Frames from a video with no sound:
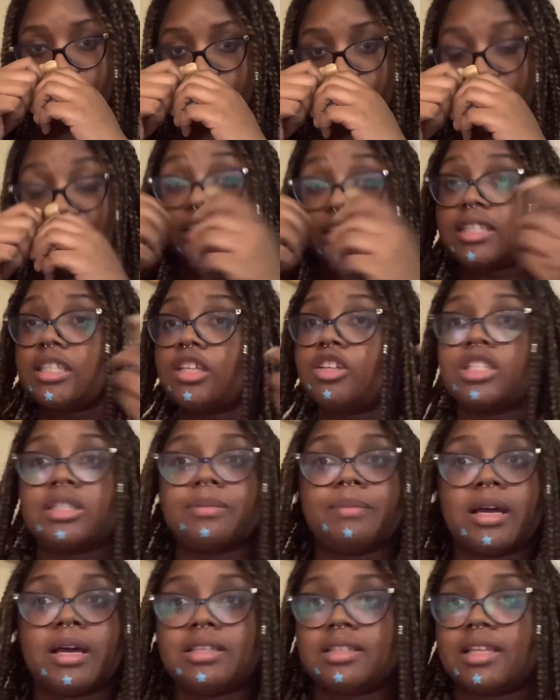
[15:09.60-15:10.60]
It still
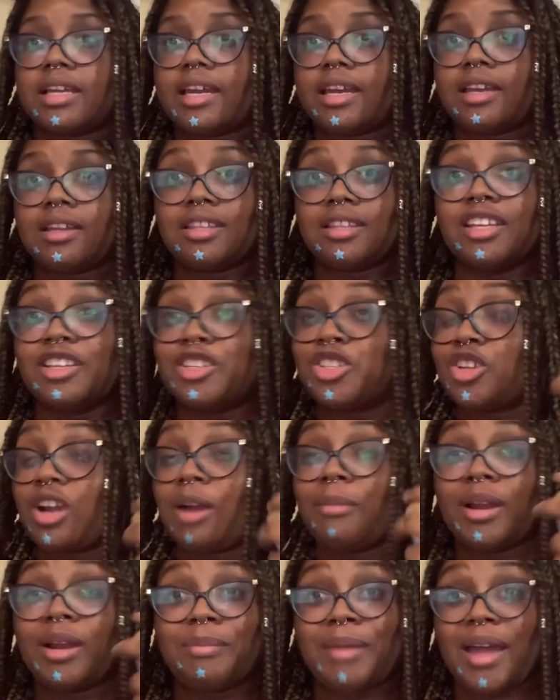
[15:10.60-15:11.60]
smells like
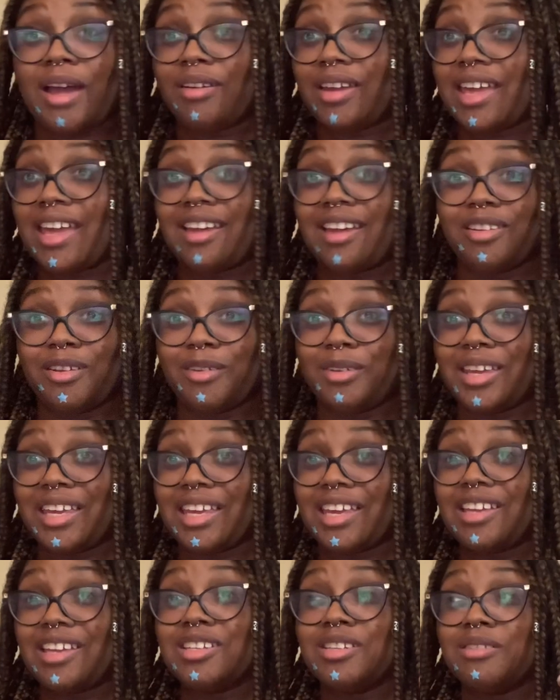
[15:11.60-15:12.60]
strawberry pound cake, low
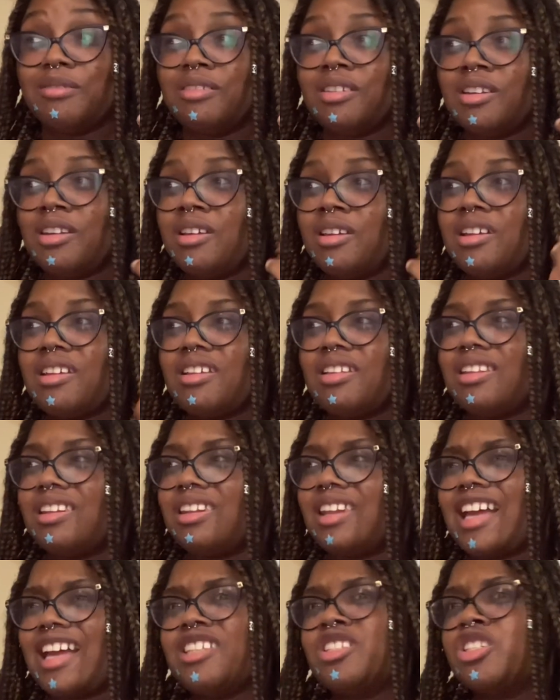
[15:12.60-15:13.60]
key.
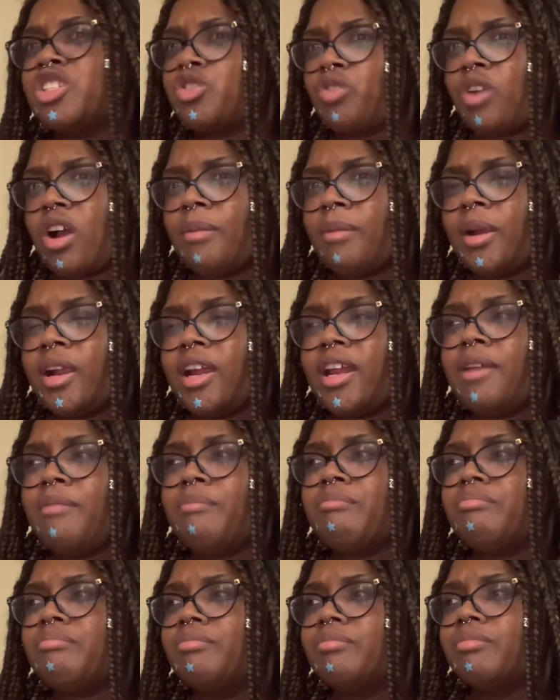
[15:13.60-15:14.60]
Less strawberry,
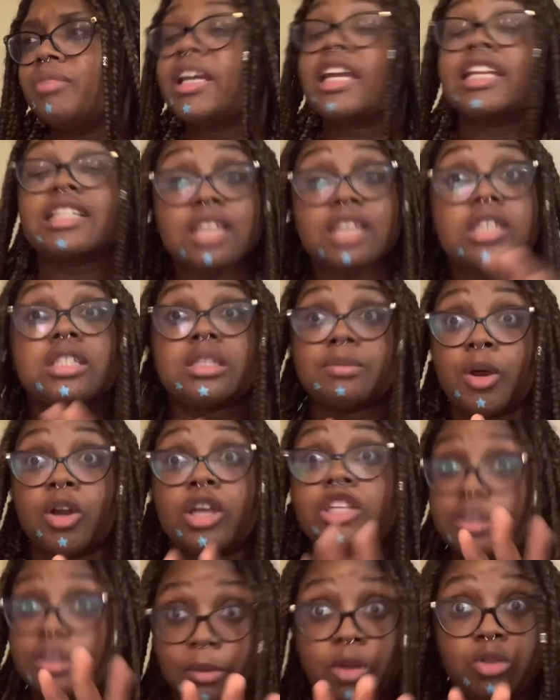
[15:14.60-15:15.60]
like it does smell,
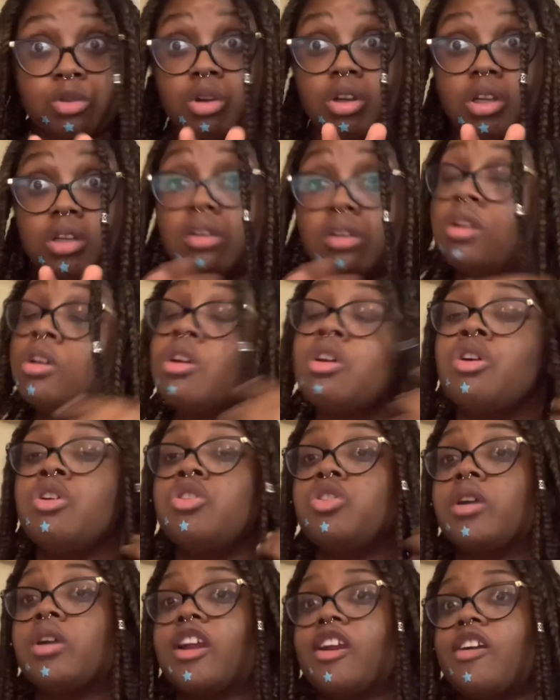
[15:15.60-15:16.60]
it smells good.
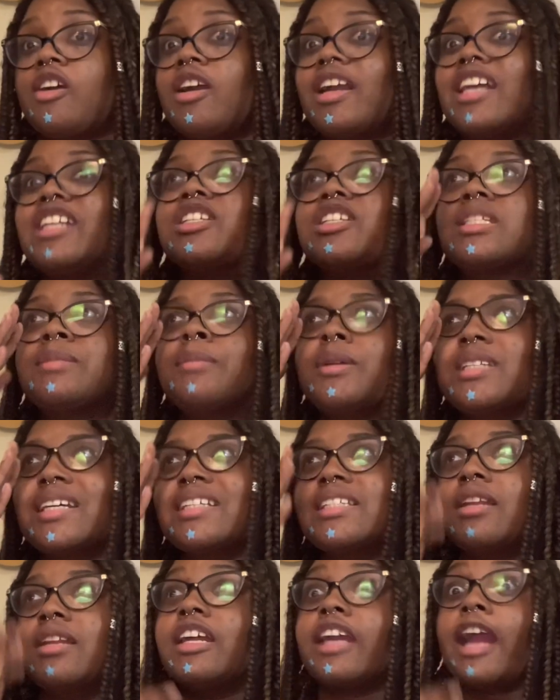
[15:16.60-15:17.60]
Don't get me wrong. It just smells like
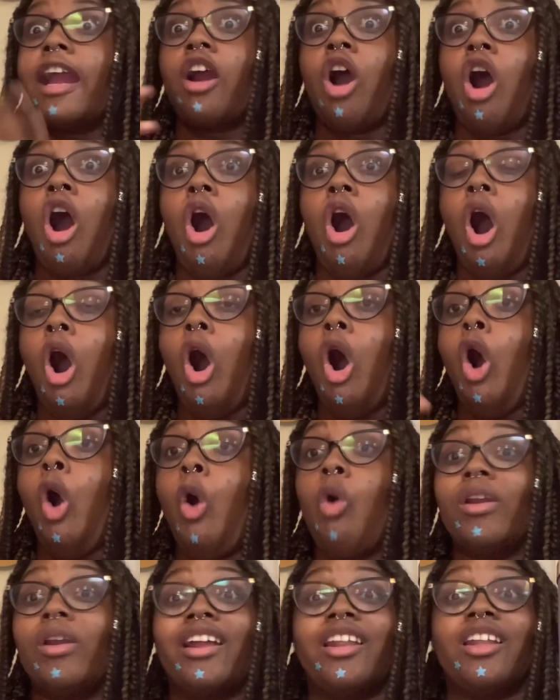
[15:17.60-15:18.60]
something I
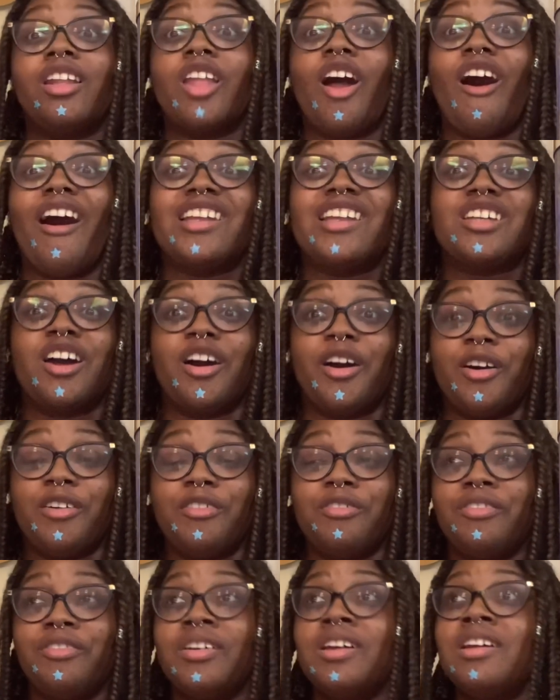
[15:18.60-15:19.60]
own a lot of.
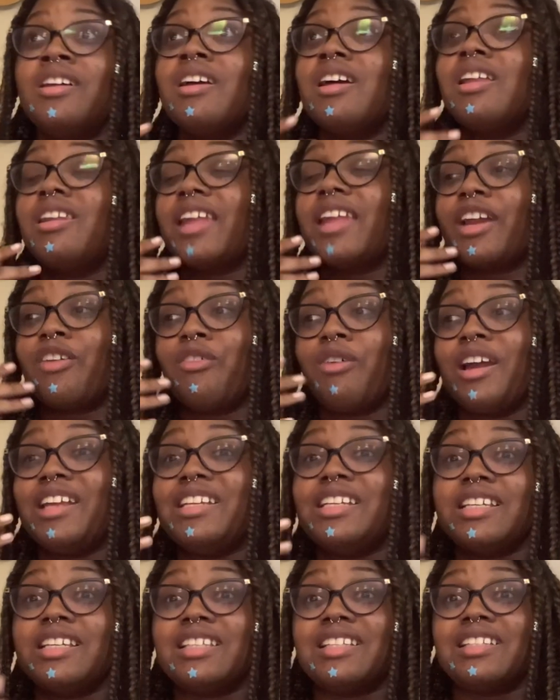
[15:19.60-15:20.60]
Like it
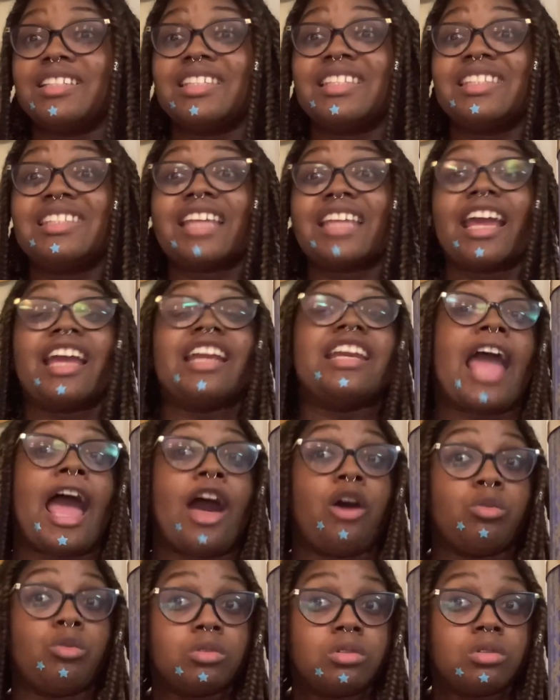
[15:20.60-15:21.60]
doesn't stand
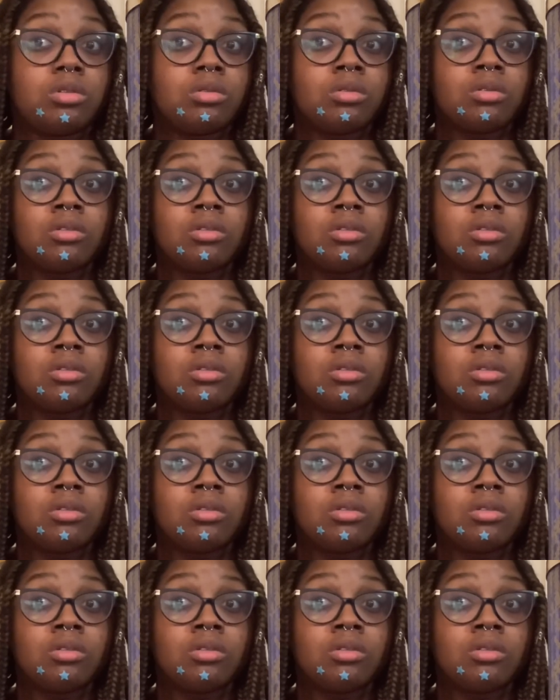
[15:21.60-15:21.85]
out.